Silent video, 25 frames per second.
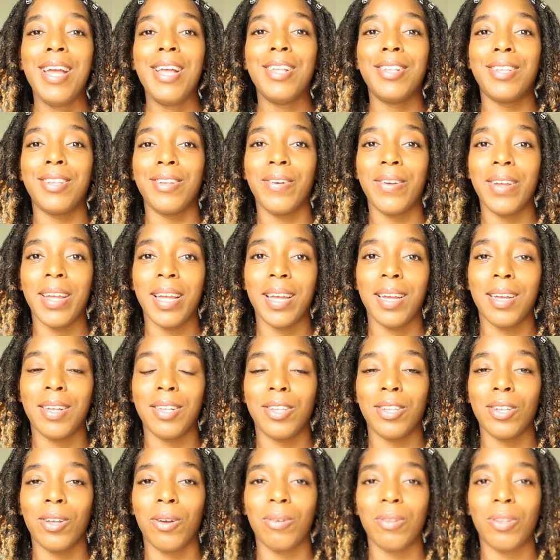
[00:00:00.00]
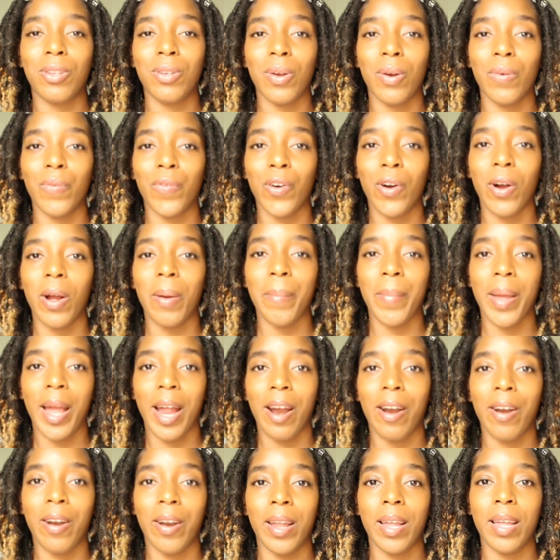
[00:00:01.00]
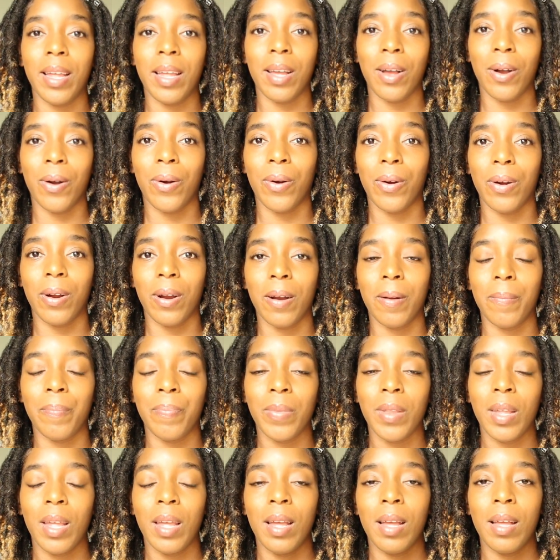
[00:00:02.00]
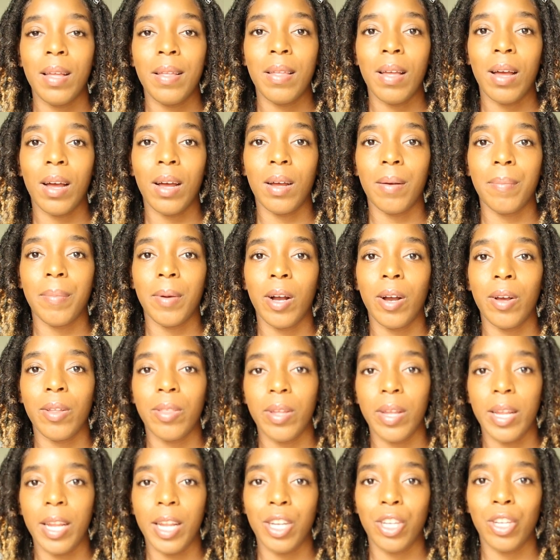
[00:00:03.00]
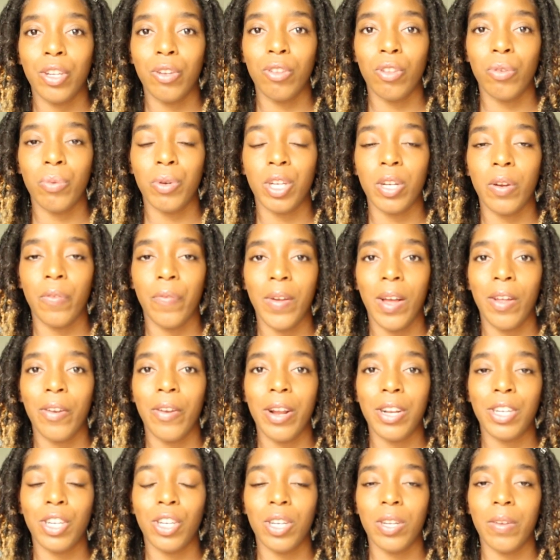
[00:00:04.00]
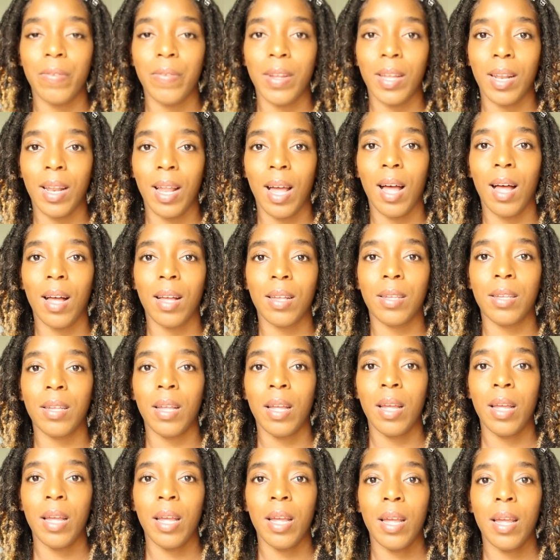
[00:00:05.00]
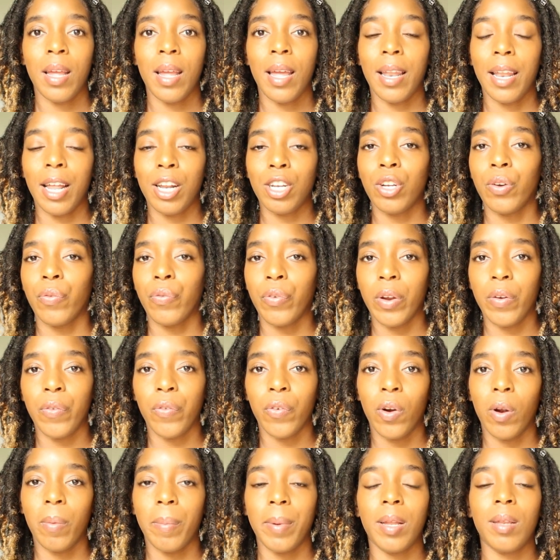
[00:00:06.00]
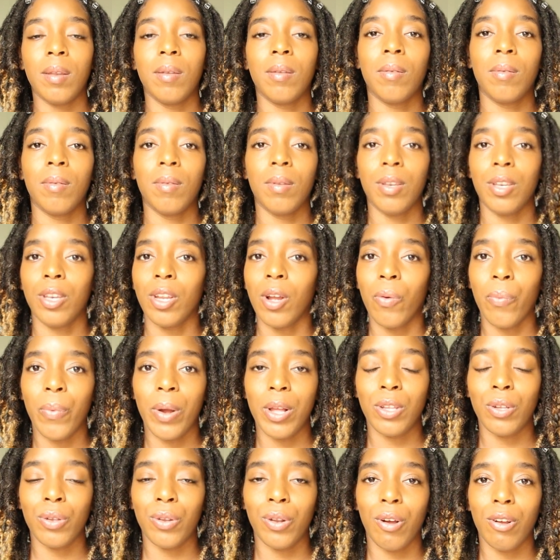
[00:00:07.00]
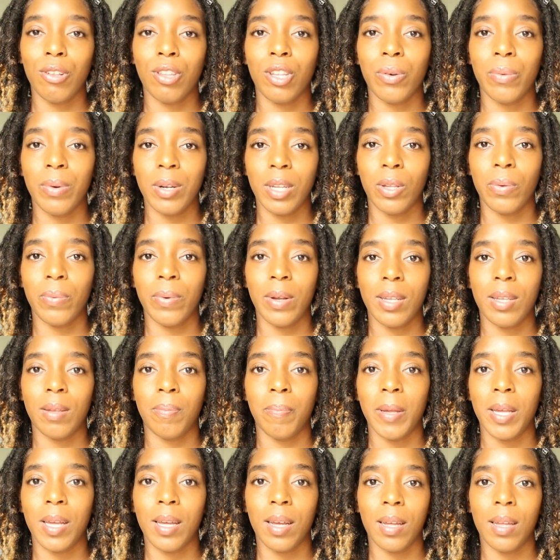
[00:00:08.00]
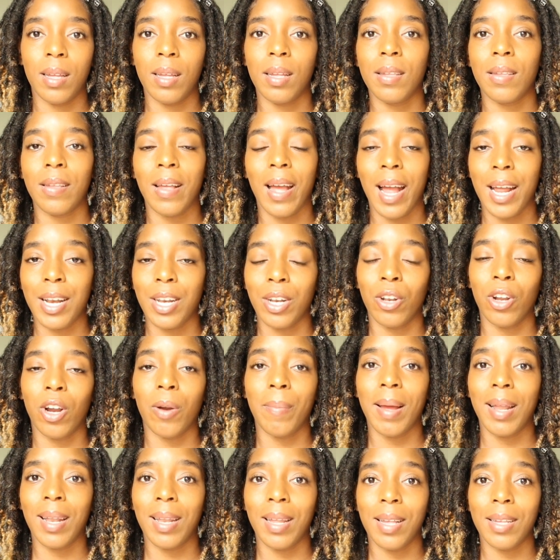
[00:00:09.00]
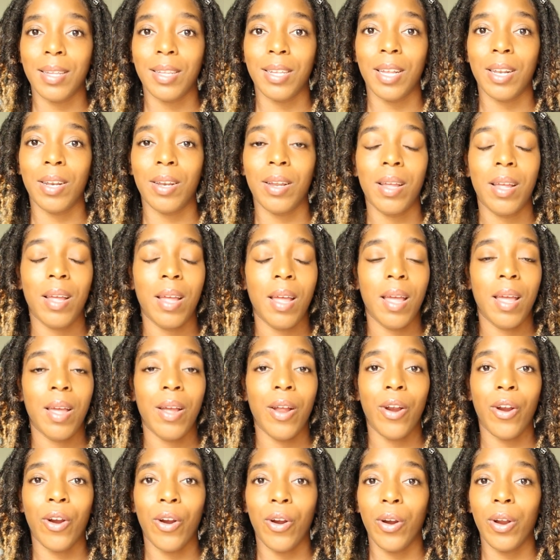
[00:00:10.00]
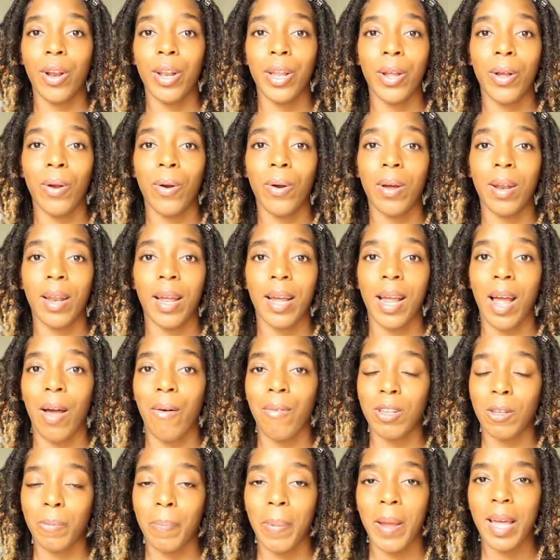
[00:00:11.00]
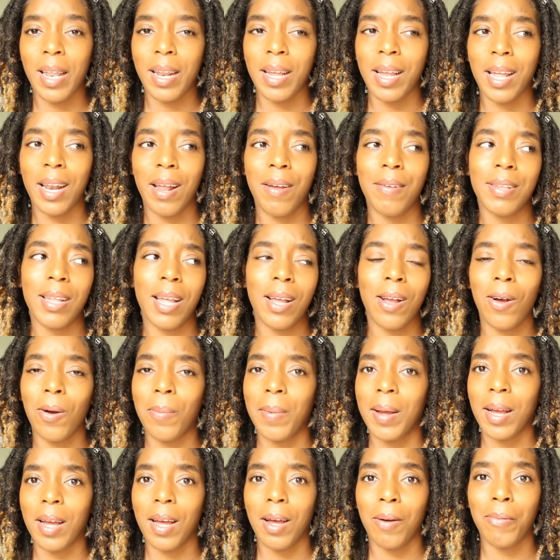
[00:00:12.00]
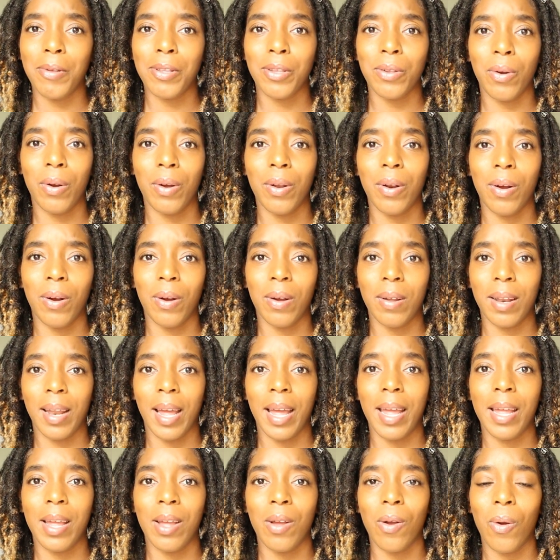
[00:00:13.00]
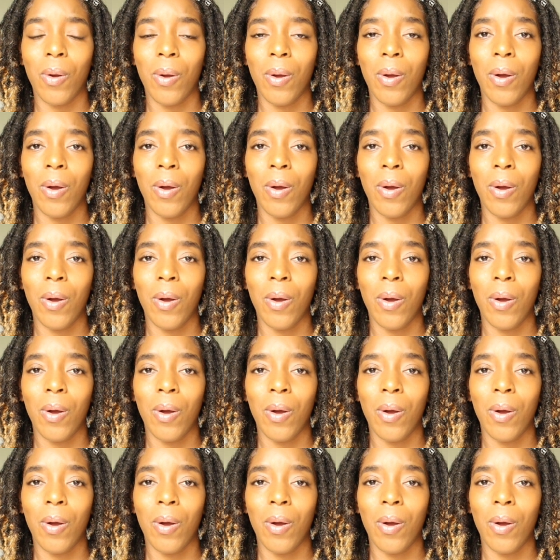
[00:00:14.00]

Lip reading: So yeah, so to avoid marrying or other issues with your foundation of your locks, unless you're freeforming, don't wait too long to retwist, because I had to learn my lesson early on. Like I was panicking, I was like, oh my god, what's going on, like